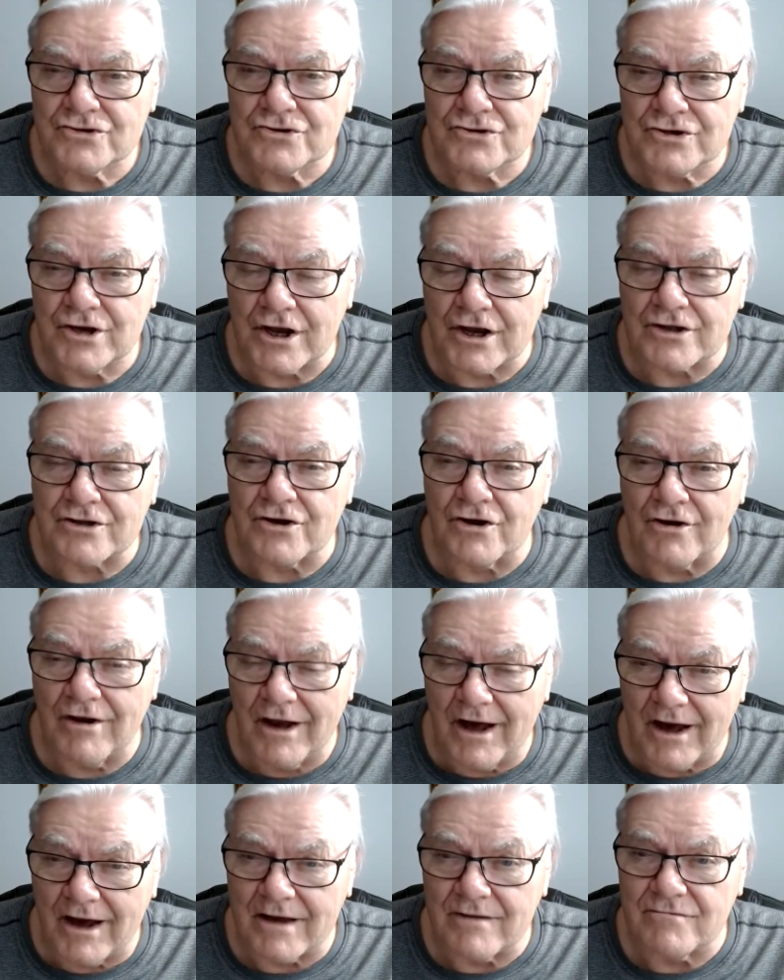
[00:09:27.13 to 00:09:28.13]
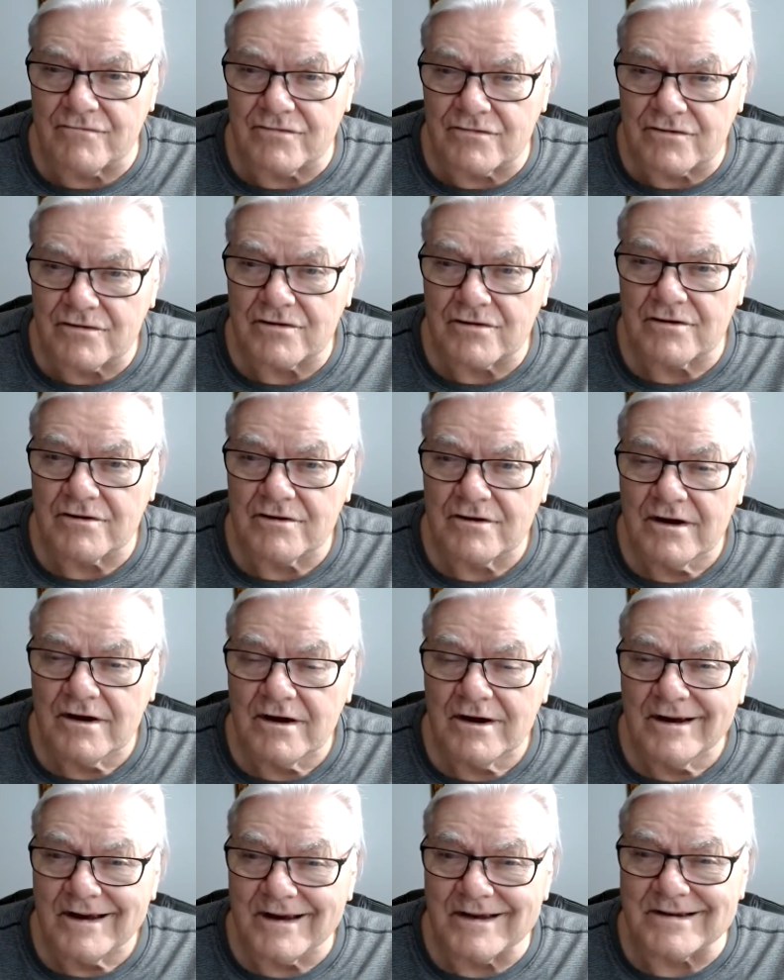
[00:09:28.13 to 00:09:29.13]
take their lives
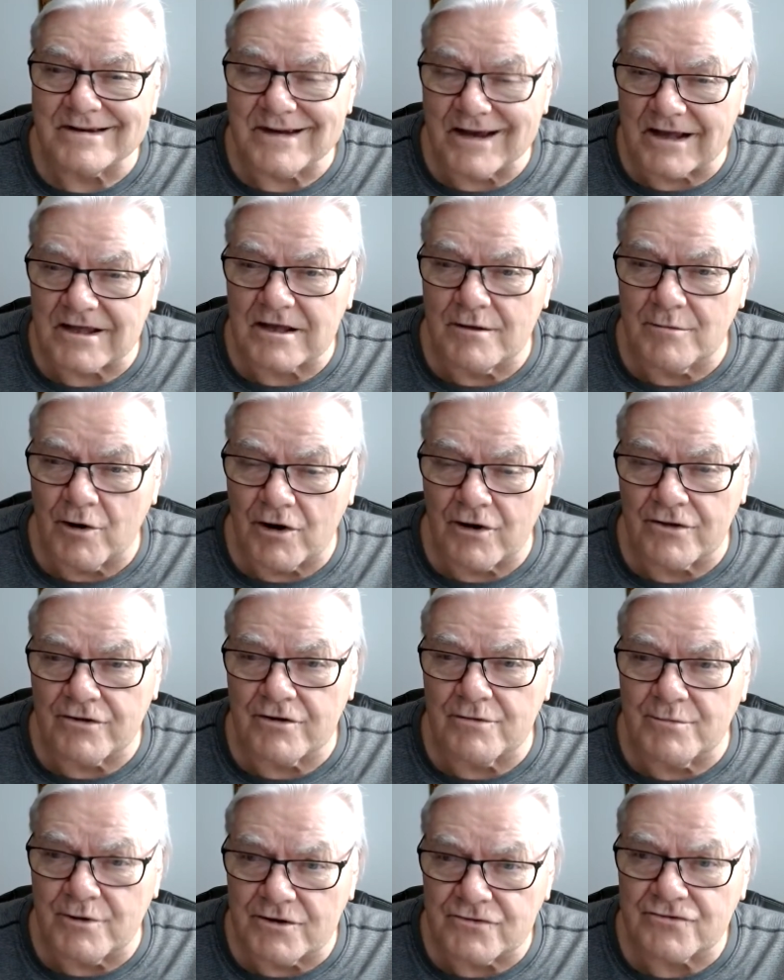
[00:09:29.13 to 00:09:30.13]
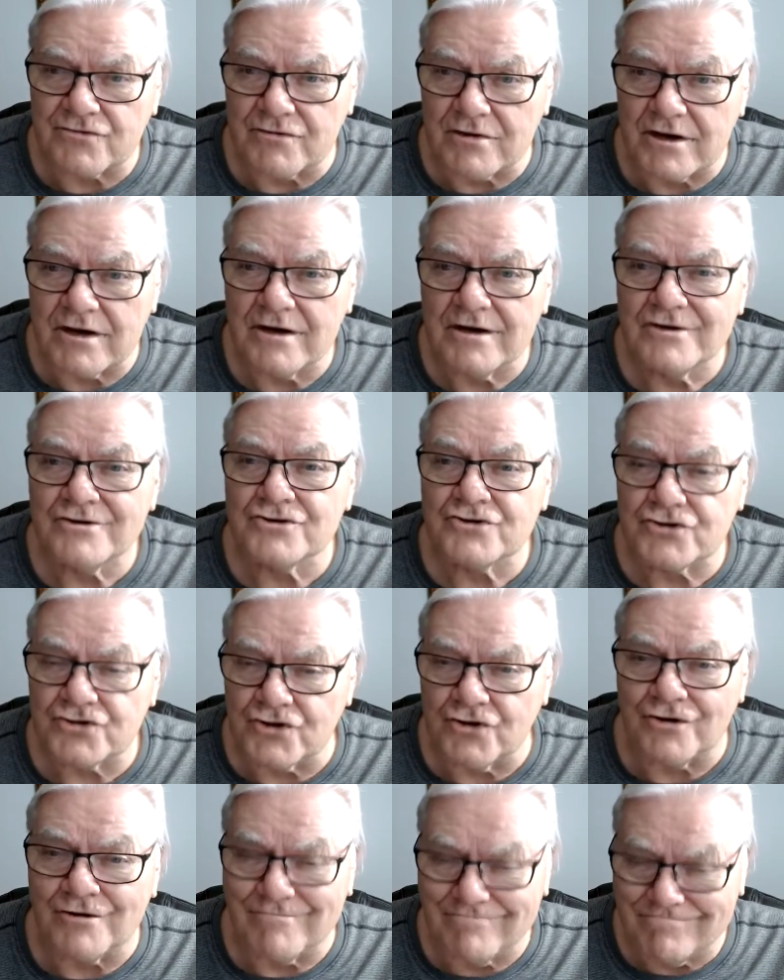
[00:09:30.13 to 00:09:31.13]
and take them out of their misery.
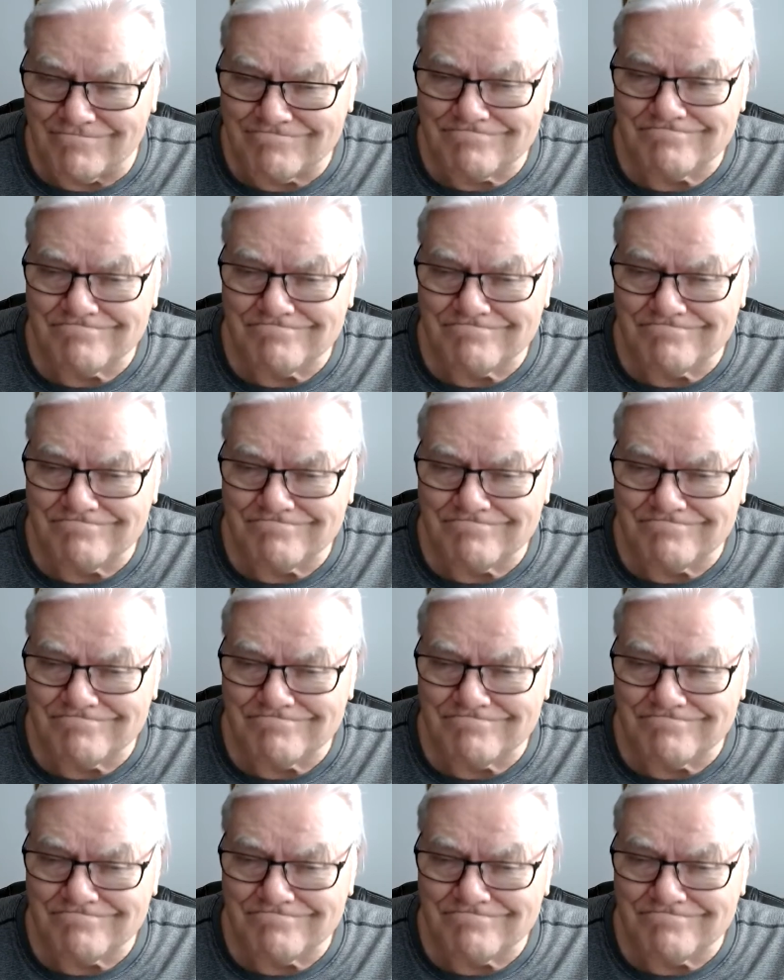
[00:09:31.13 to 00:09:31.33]
Shoot them.